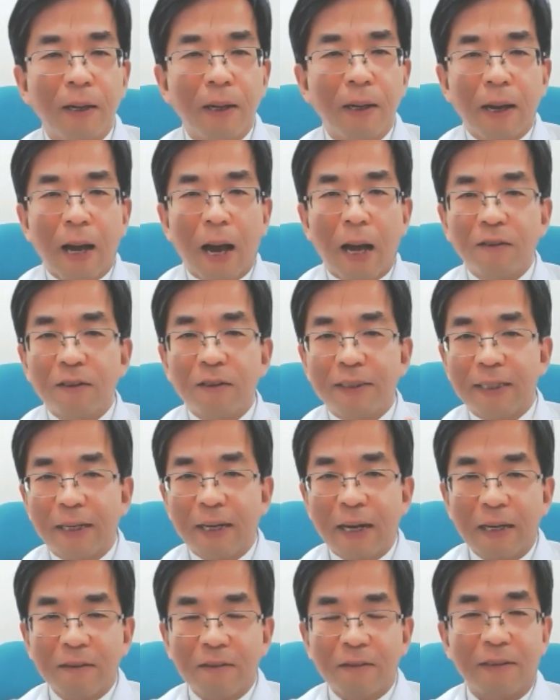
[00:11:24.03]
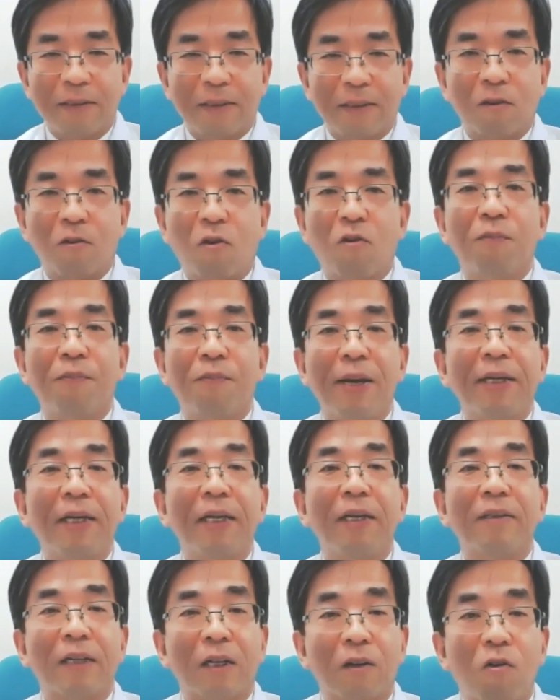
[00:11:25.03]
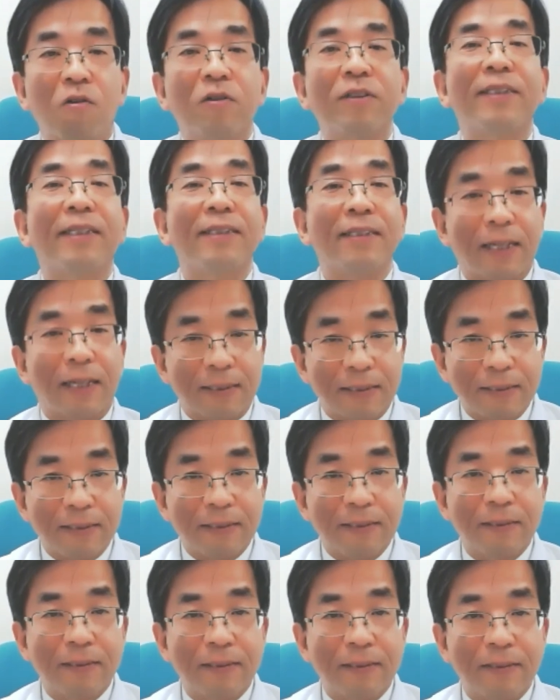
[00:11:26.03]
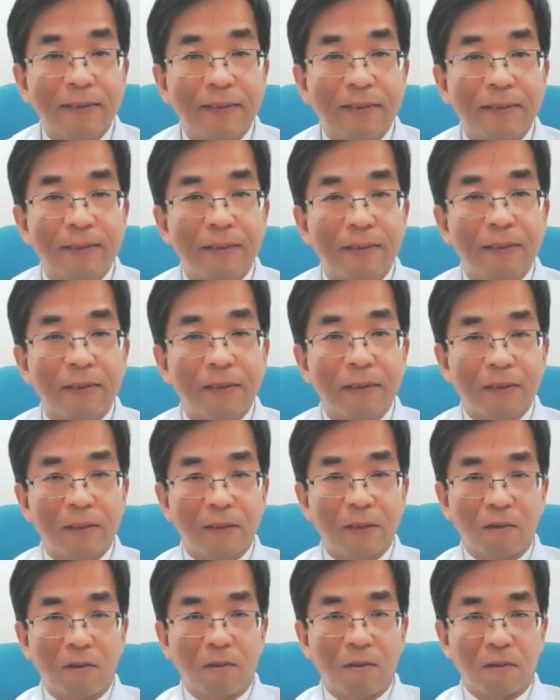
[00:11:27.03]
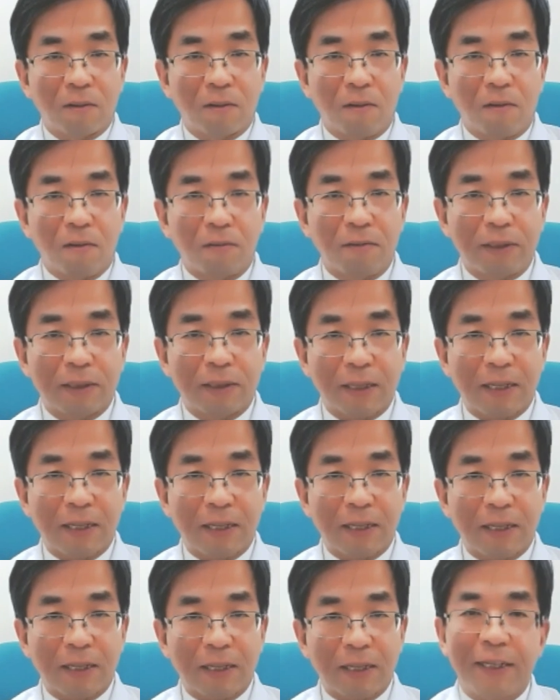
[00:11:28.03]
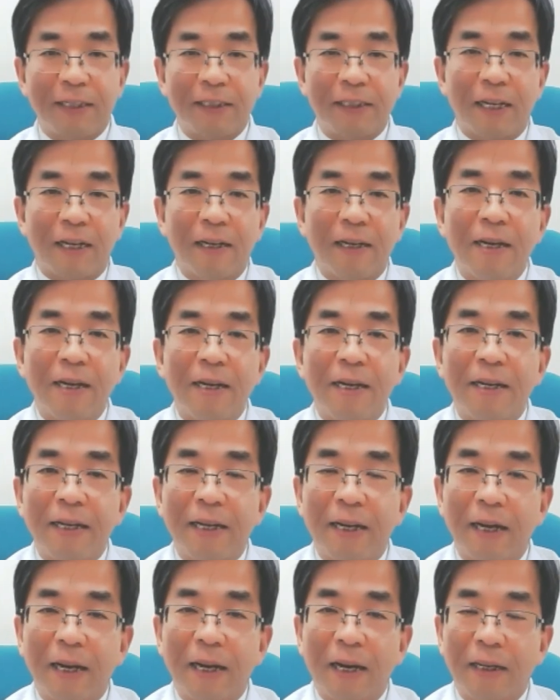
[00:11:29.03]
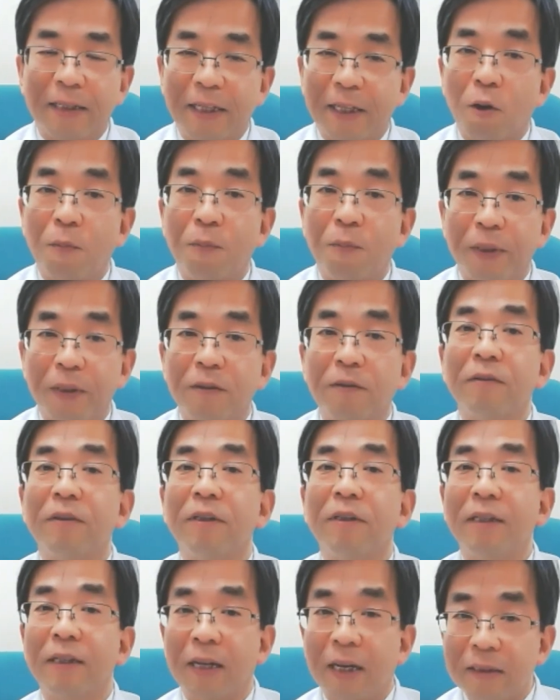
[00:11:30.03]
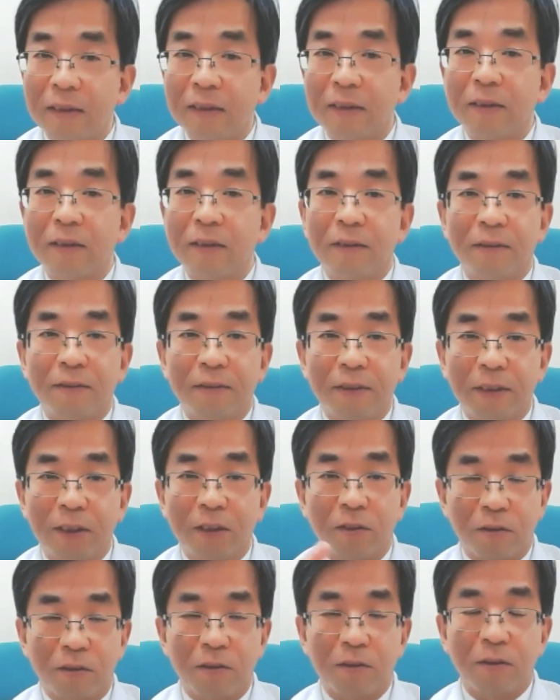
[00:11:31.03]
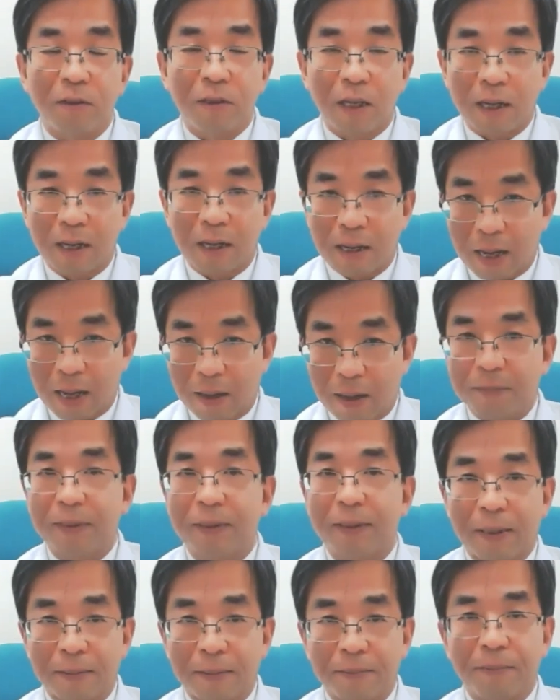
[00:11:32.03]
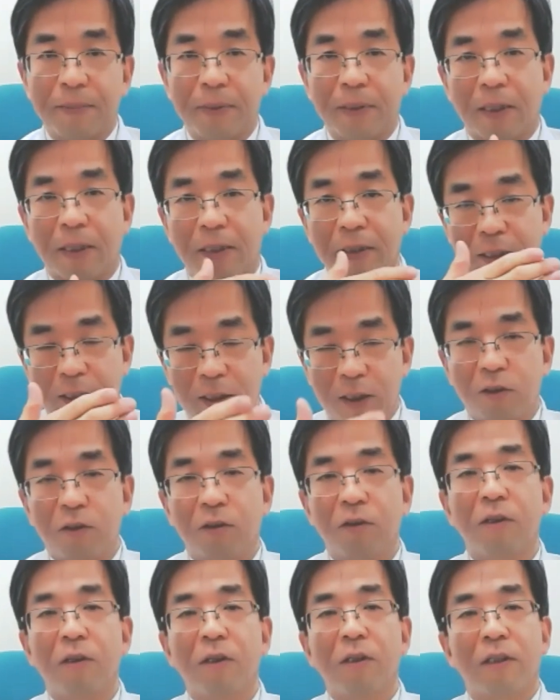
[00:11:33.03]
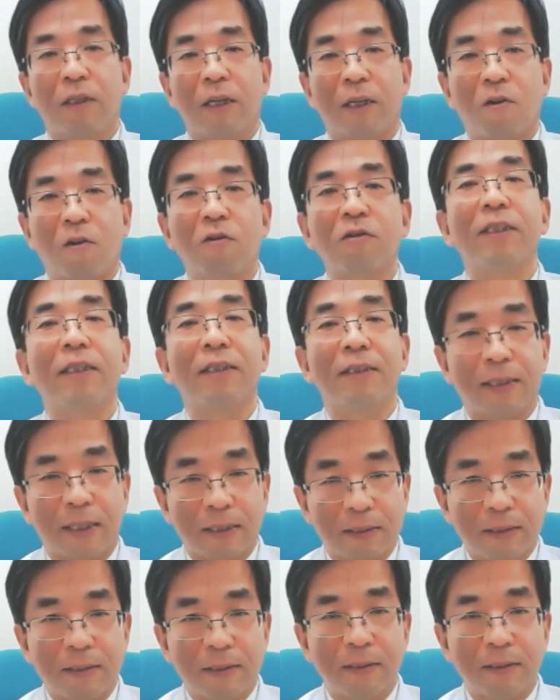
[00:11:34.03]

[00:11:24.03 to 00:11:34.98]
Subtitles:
And second is making the consensus. So with the Asian key opinion leaders, we should have some reached the consensus.